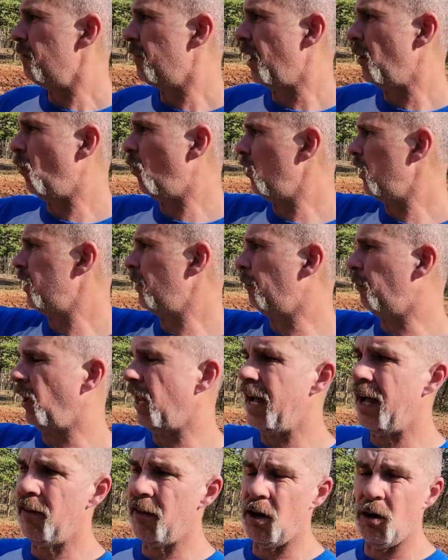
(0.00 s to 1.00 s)
But I wanted to
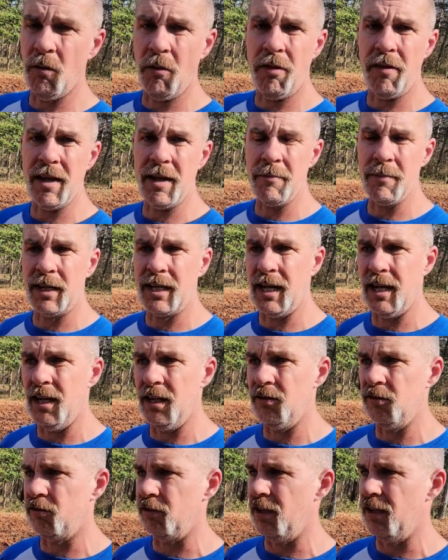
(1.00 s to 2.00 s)
plow the whole thing
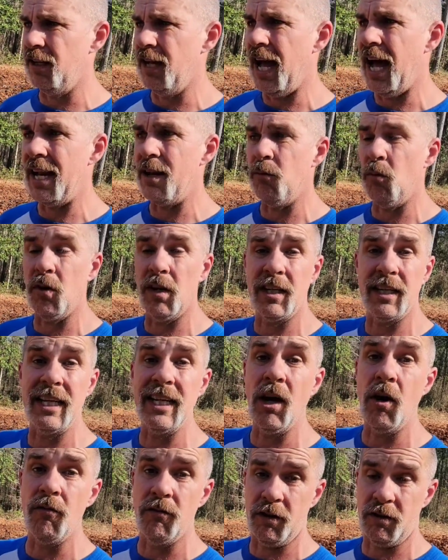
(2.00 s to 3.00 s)
because uh, I didn't want it to
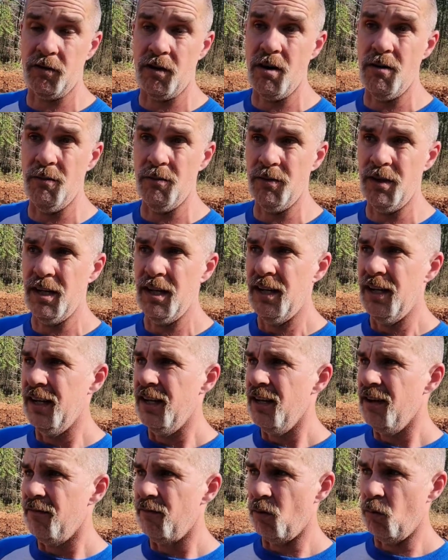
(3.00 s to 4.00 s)
get overgrown,
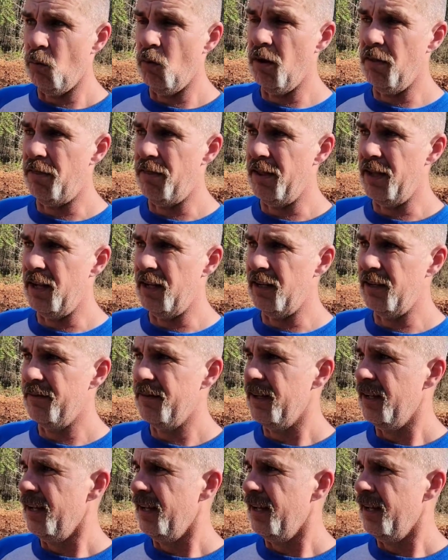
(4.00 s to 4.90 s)
for one thing.